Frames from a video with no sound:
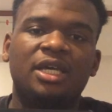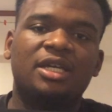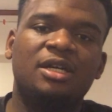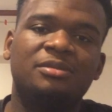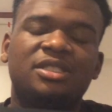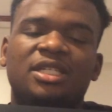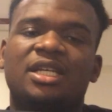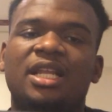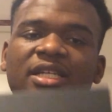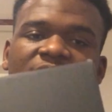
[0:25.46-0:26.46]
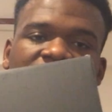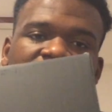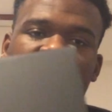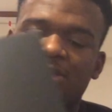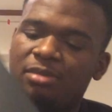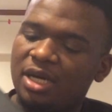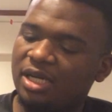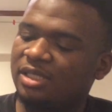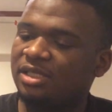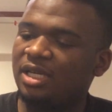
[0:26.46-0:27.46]
it comes in the classic 6
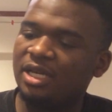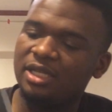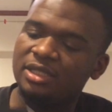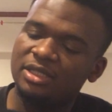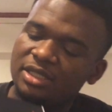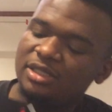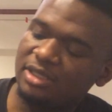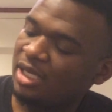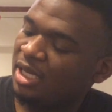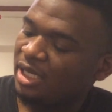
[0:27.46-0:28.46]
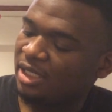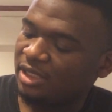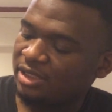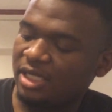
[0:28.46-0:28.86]
box. And this is